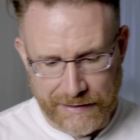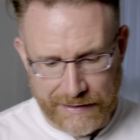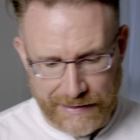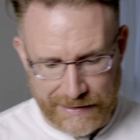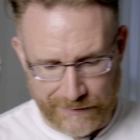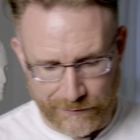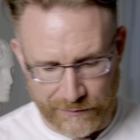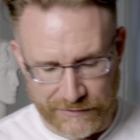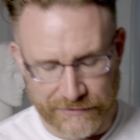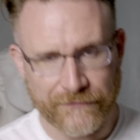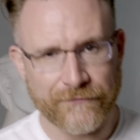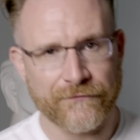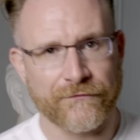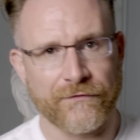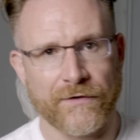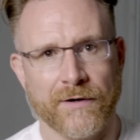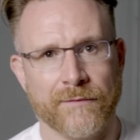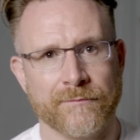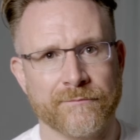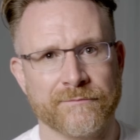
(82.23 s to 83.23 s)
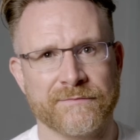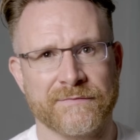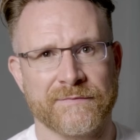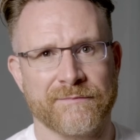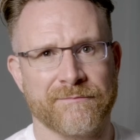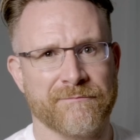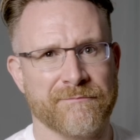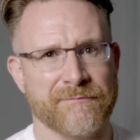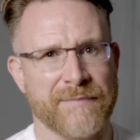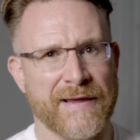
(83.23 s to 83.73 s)
It was
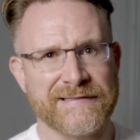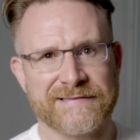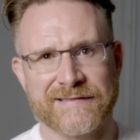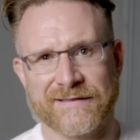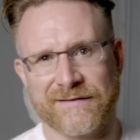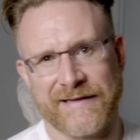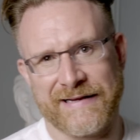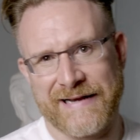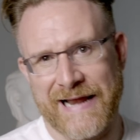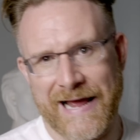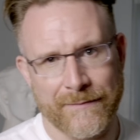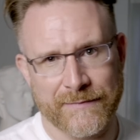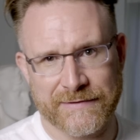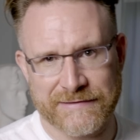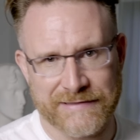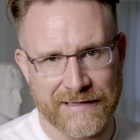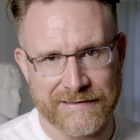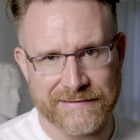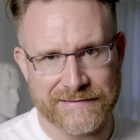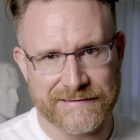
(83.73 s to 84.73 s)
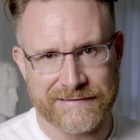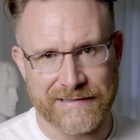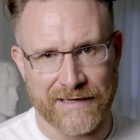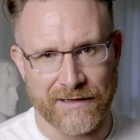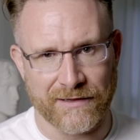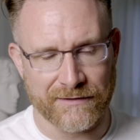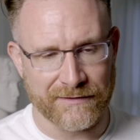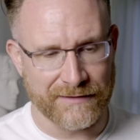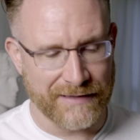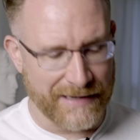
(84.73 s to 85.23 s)
from basically an Amazon
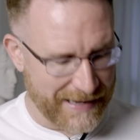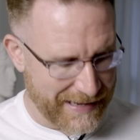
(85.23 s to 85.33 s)
seller,